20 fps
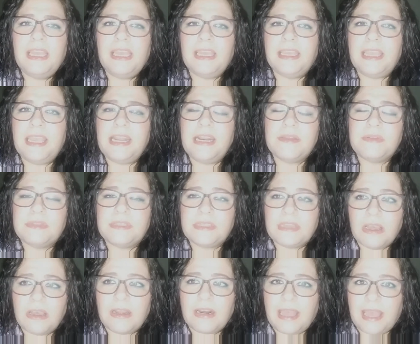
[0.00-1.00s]
And keto is
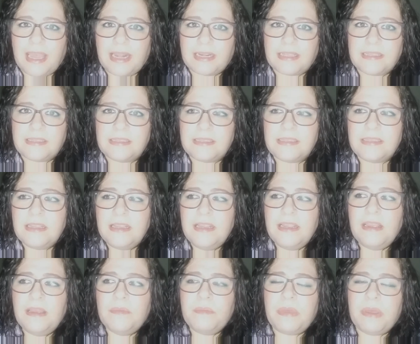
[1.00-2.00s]
not Atkins,
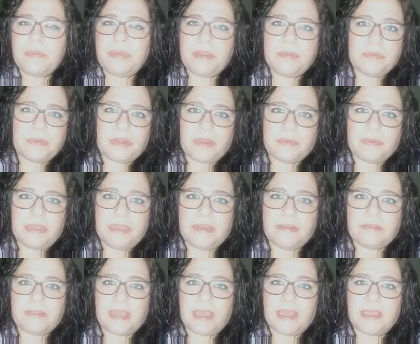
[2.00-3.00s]
but people don't
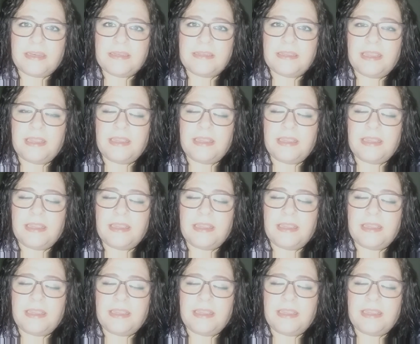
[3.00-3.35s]
hear that.